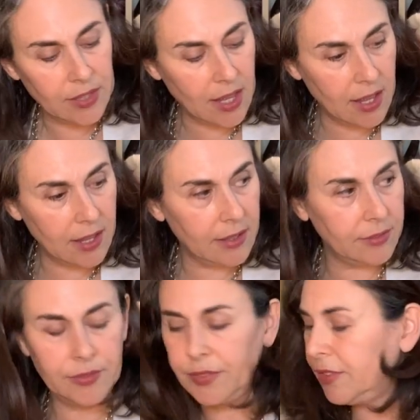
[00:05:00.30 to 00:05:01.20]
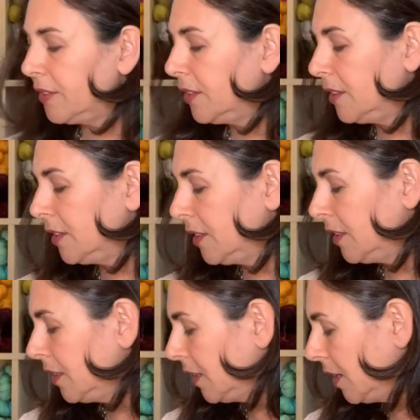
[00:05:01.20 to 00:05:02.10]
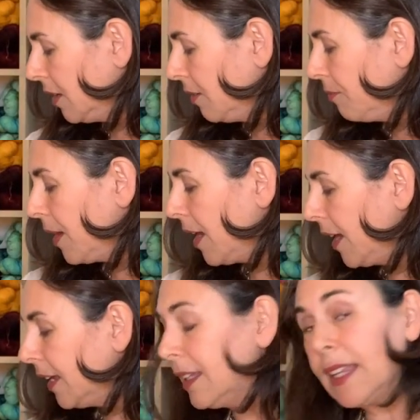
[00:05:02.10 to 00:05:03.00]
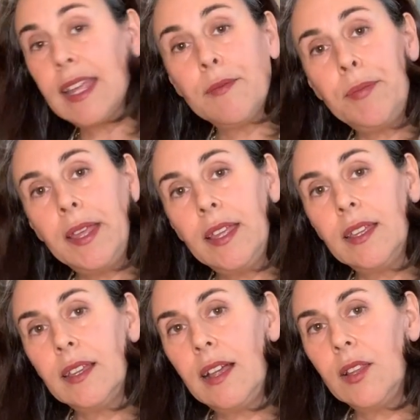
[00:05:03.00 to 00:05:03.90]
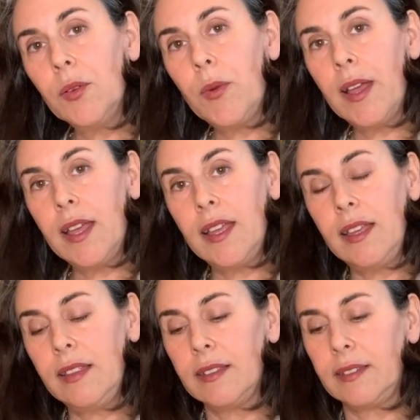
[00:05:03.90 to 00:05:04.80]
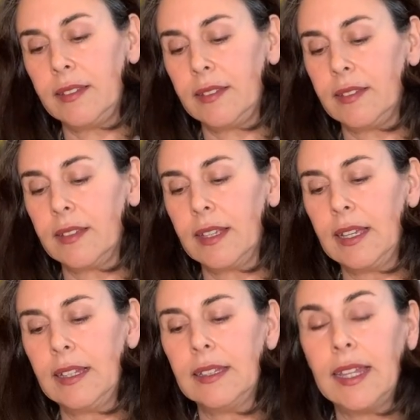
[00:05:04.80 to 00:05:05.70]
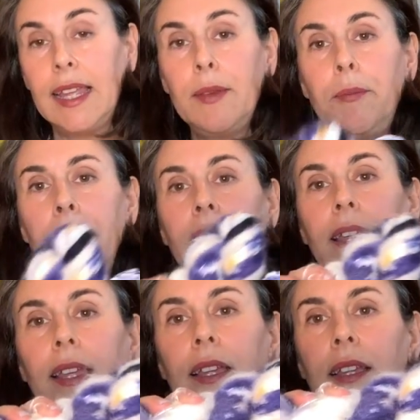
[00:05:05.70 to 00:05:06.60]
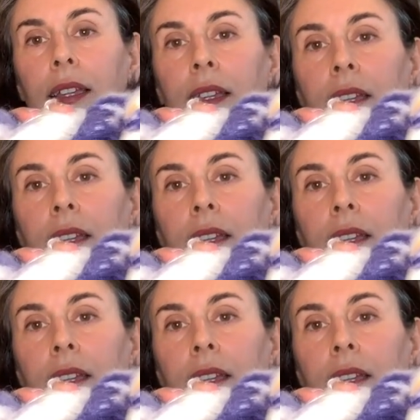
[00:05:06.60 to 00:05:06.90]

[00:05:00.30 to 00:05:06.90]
love my glamping colorway. This is glamping.